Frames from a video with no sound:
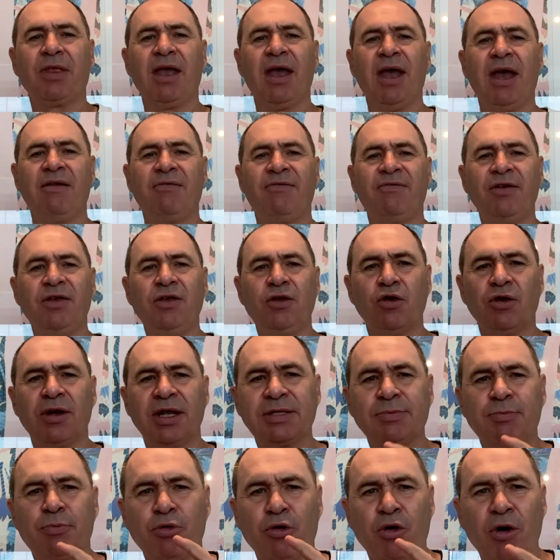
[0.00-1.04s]
and for you.
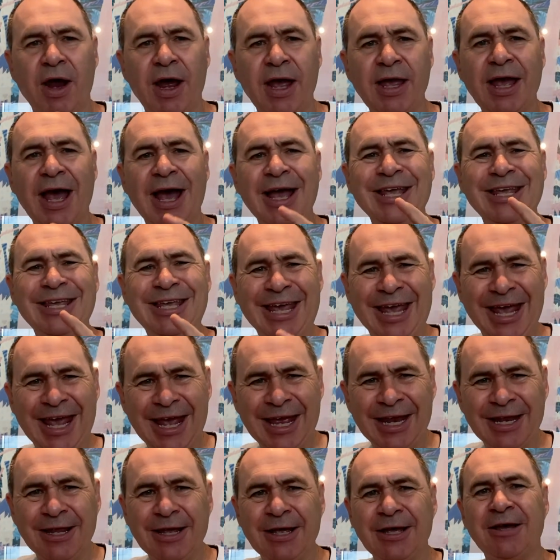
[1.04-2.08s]
Let's pray
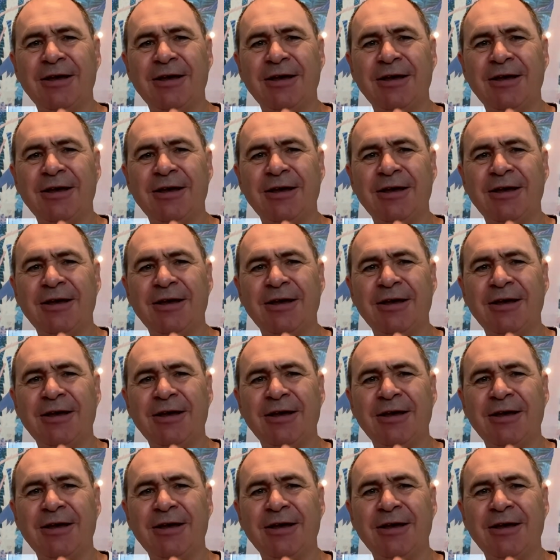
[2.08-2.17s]
again